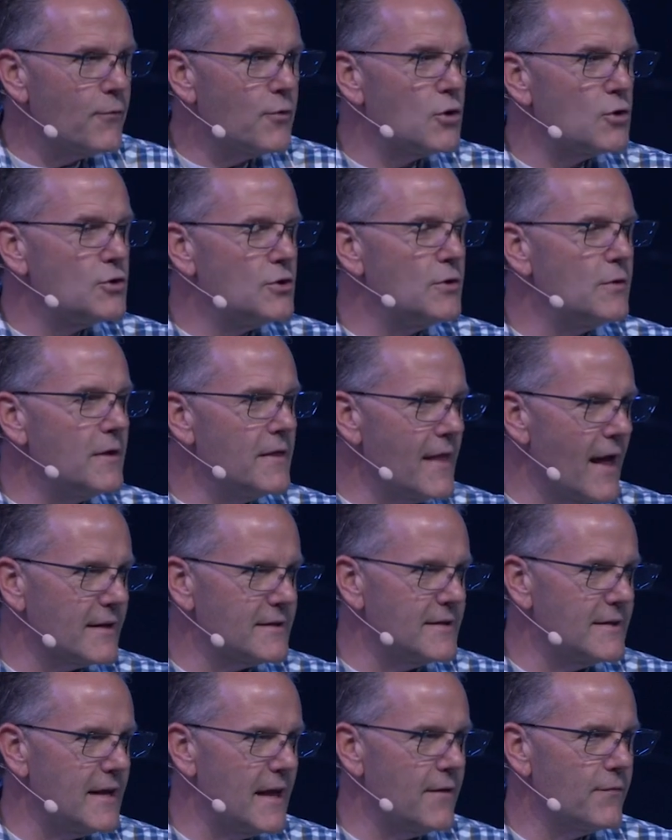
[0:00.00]
And if you're doing
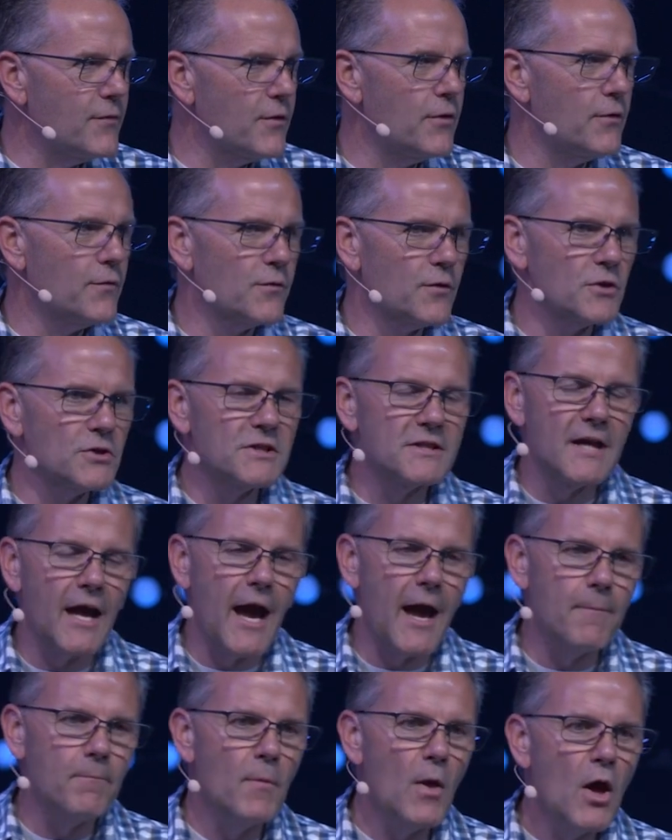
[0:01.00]
that today for the first
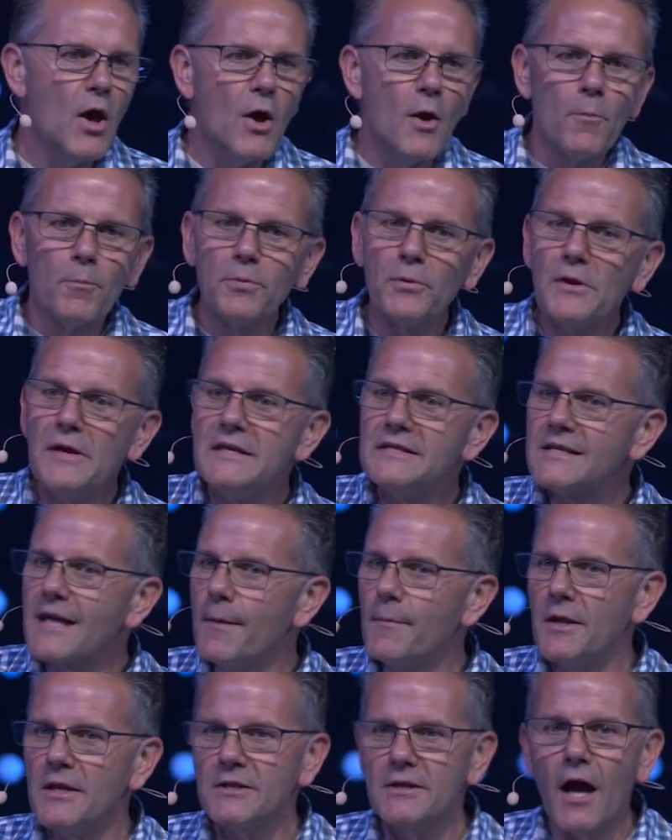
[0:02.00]
time, please
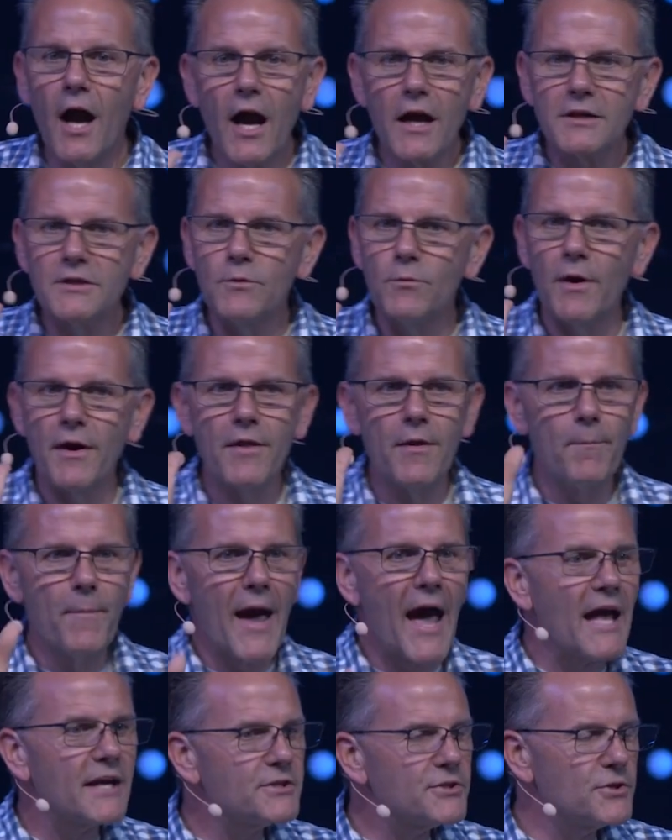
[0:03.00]
come and talk to one of the
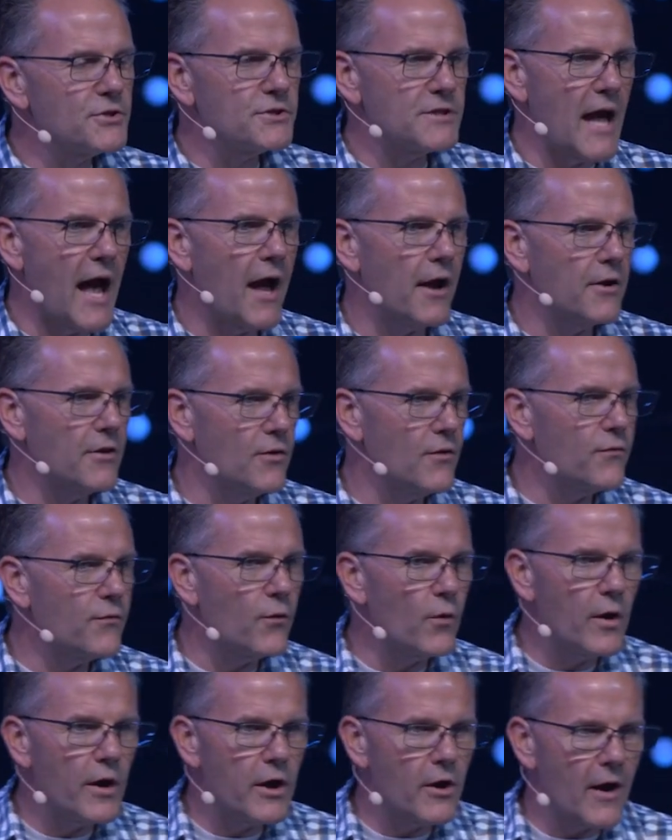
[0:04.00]
pastors out in the
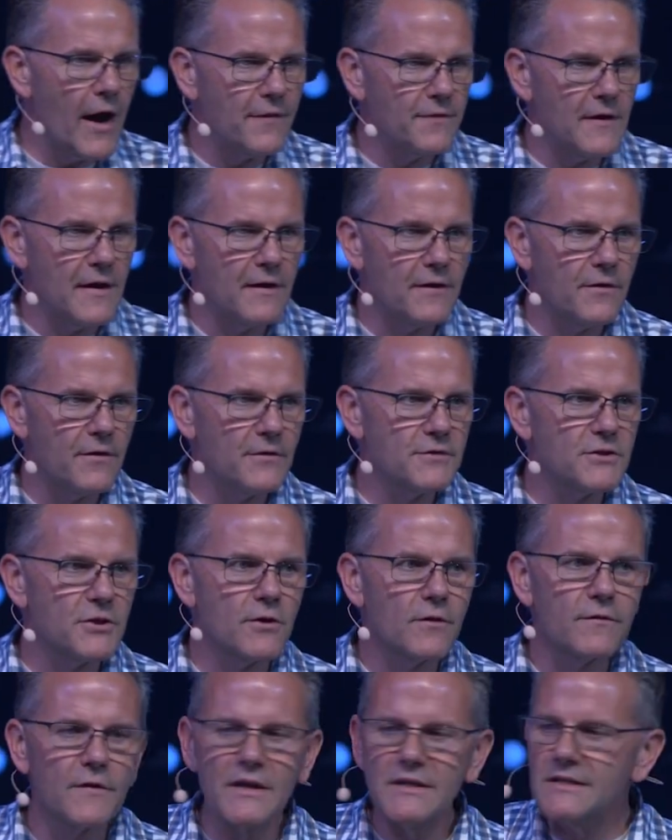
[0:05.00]
foyer at the end of the
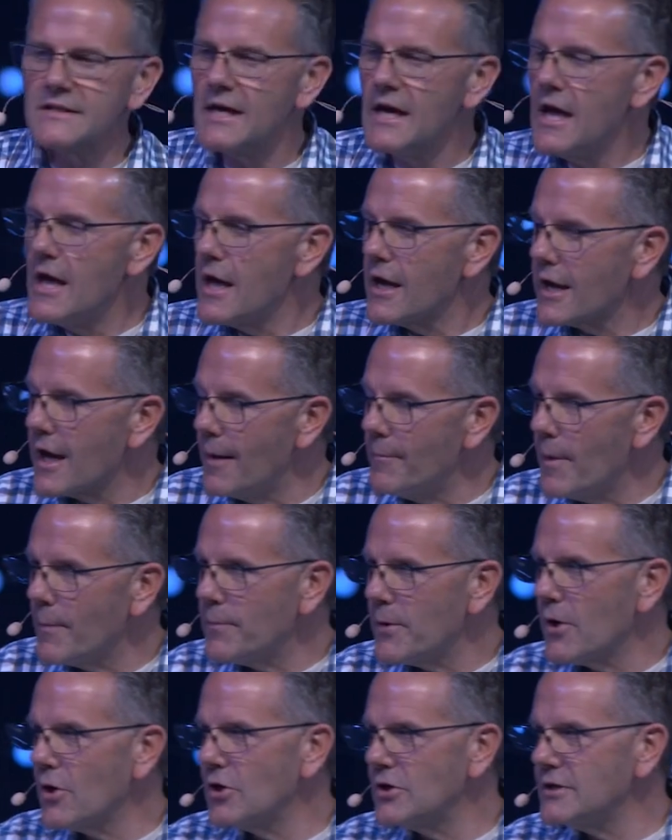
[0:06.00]
service. Come
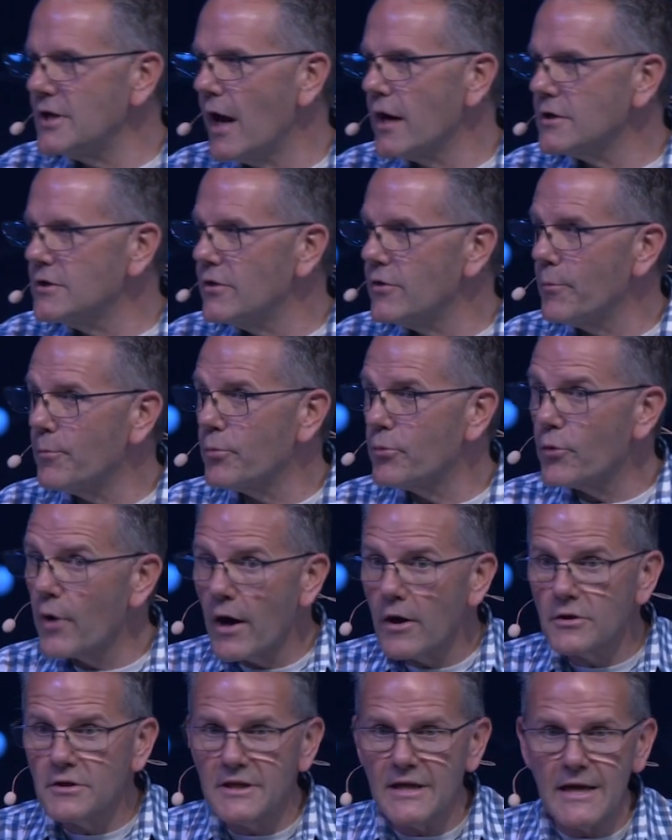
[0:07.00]
up here and talk to the
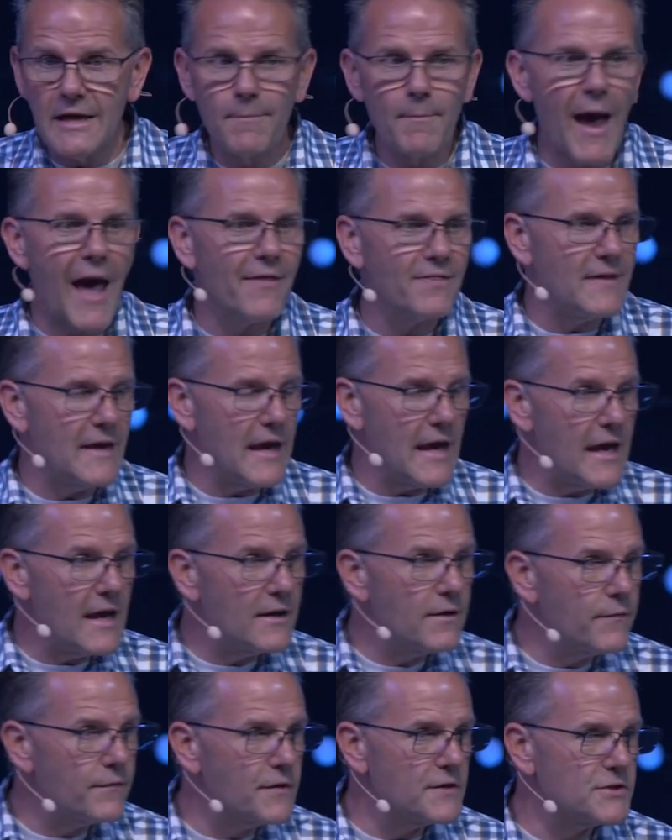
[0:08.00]
prayer team at the
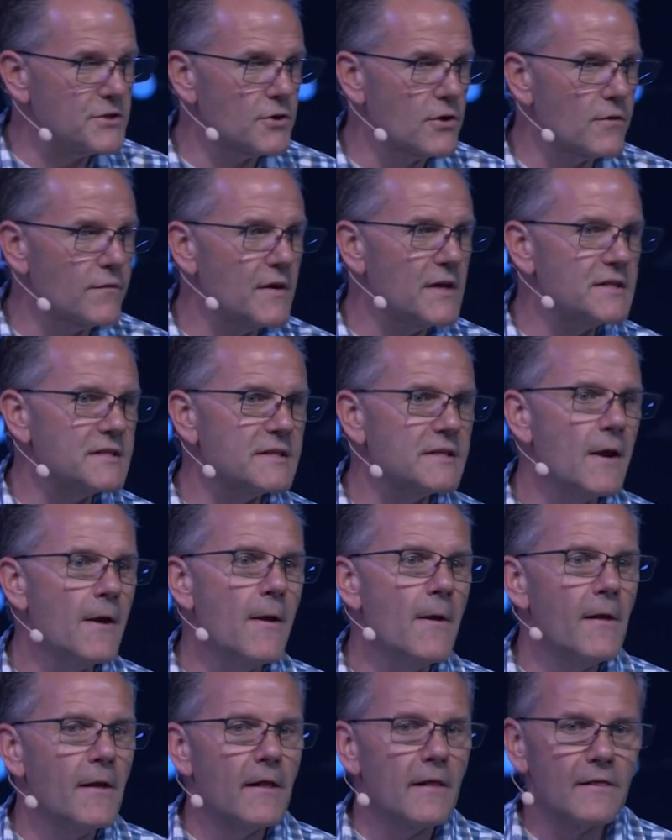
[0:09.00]
end of the service.
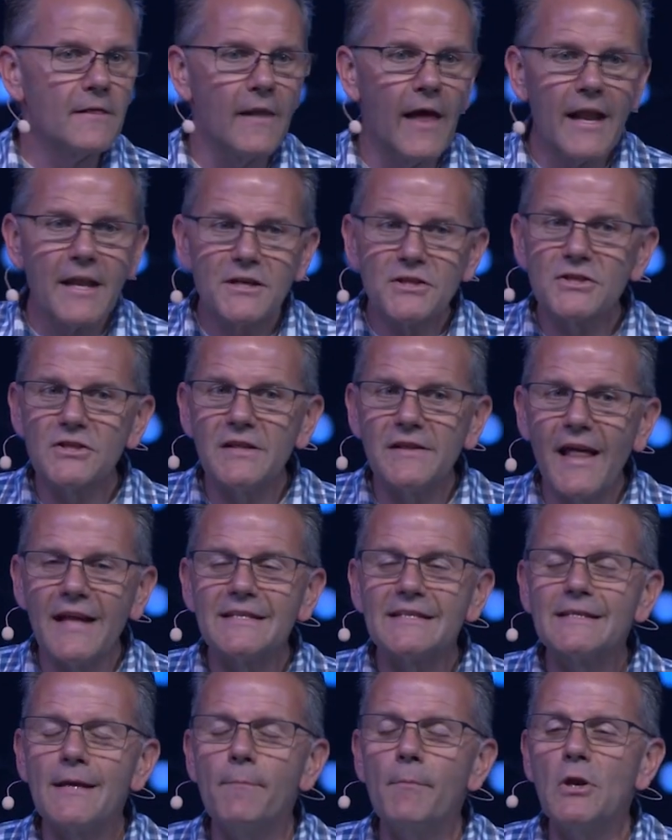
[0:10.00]
Let us
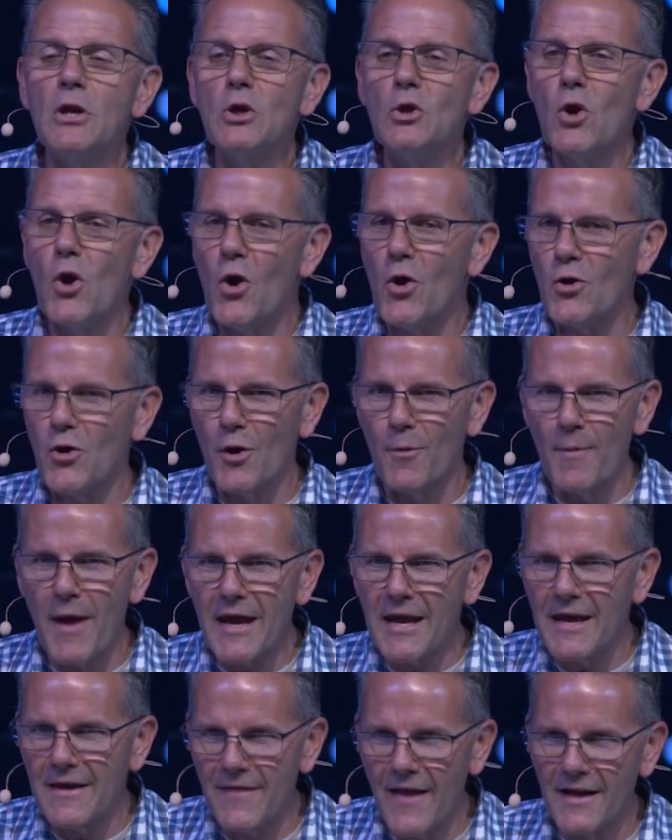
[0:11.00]
let somebody know you're
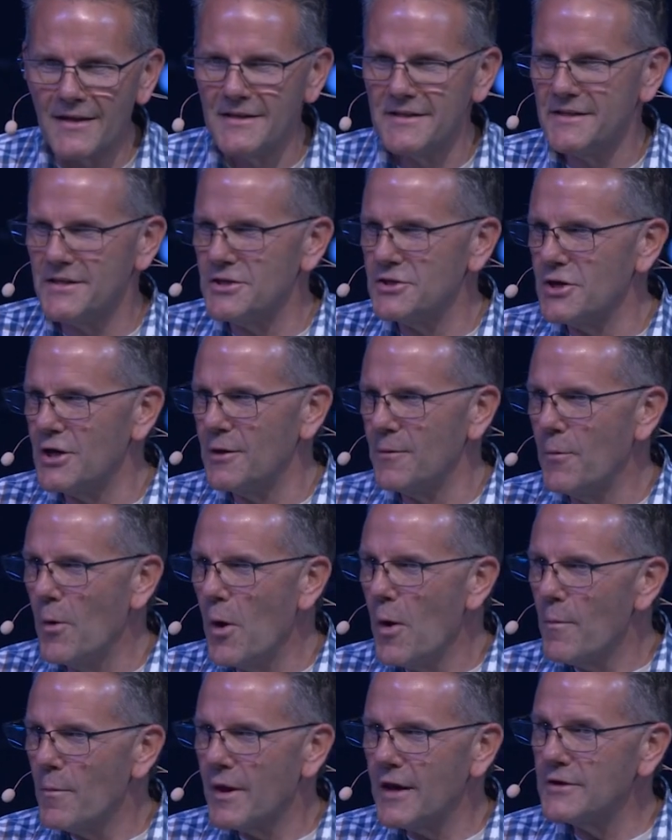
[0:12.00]
making that decision
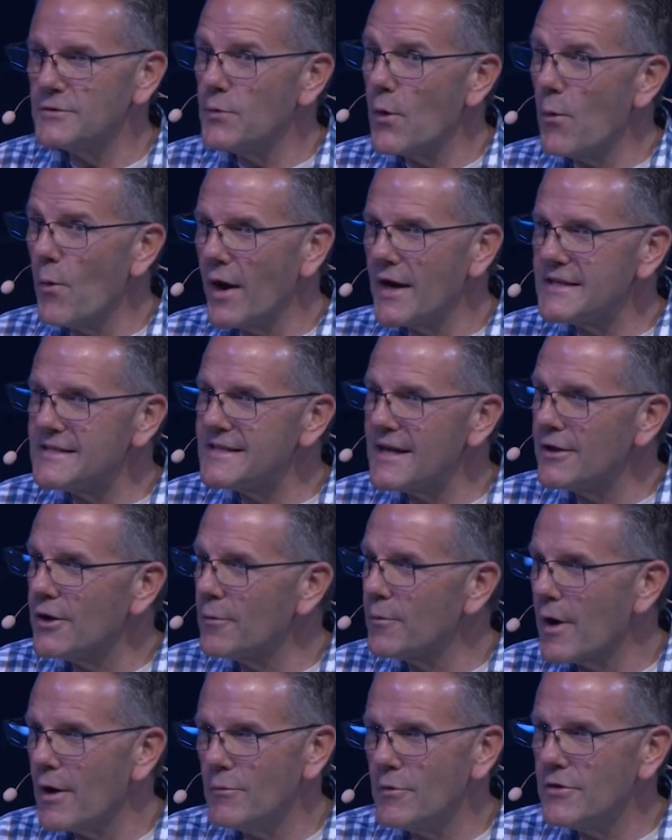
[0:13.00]
because we want to
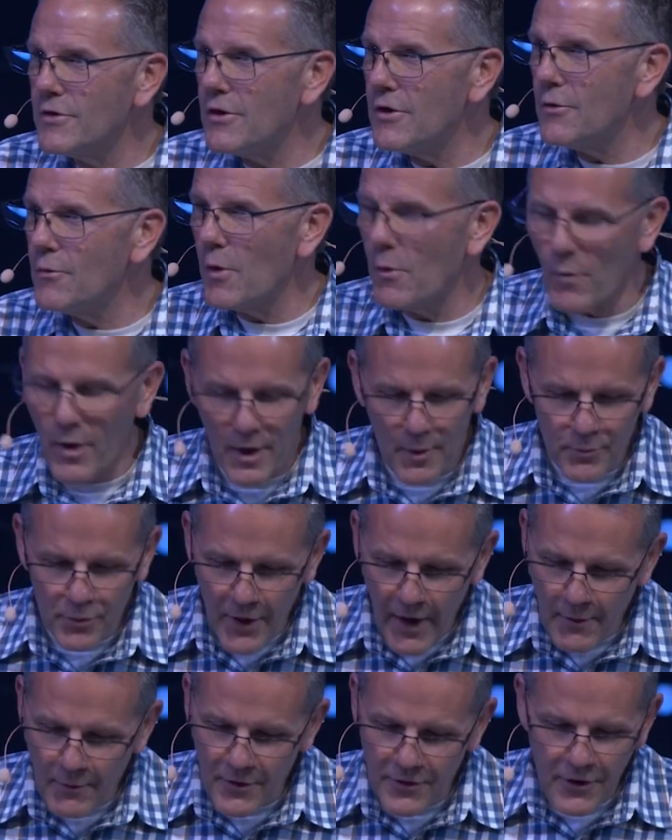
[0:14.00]
celebrate with you, we want to
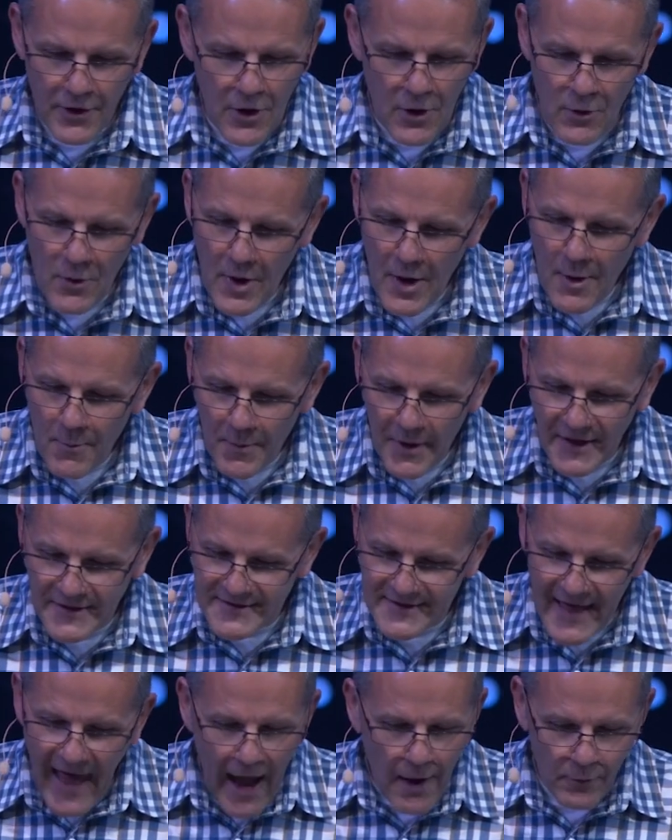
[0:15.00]
pray with you
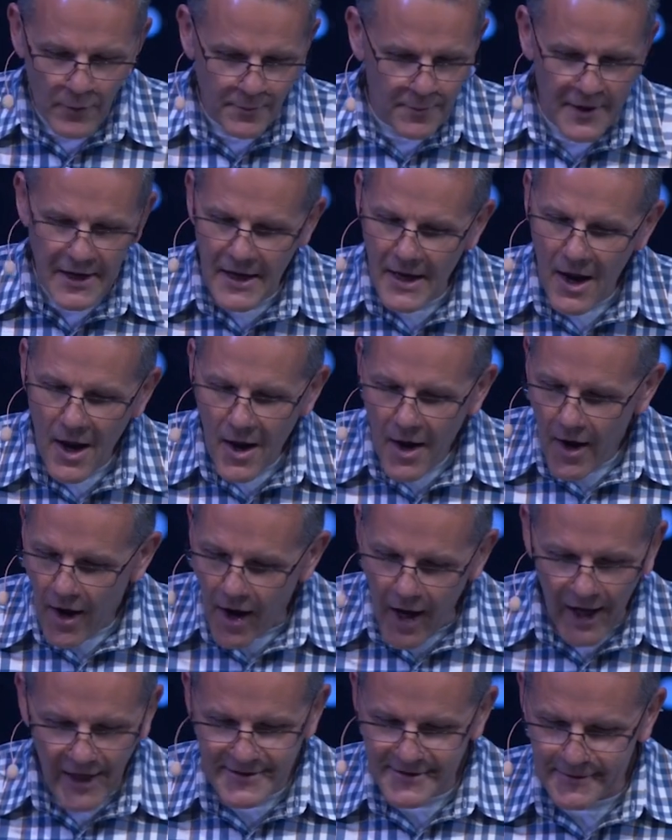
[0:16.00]
because that would be
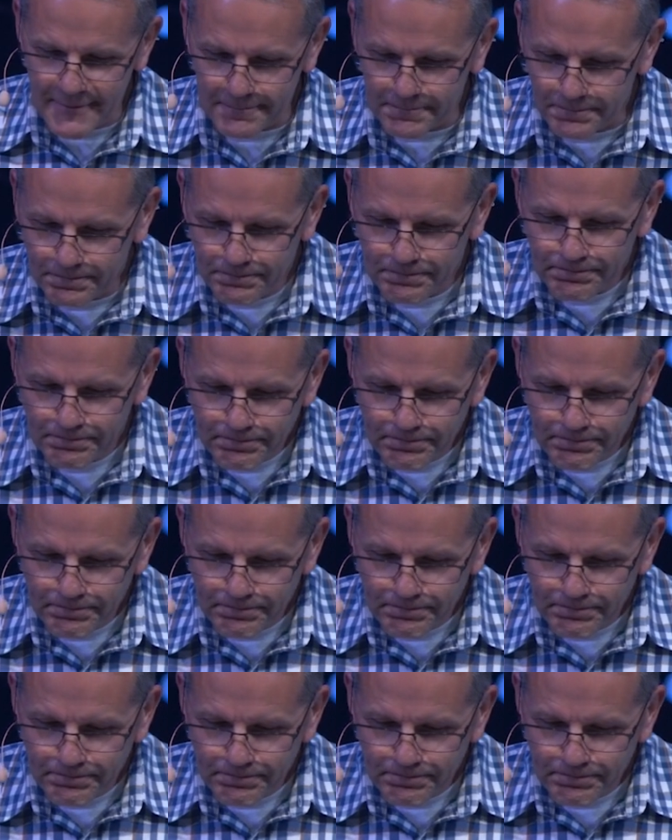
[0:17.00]
awesome.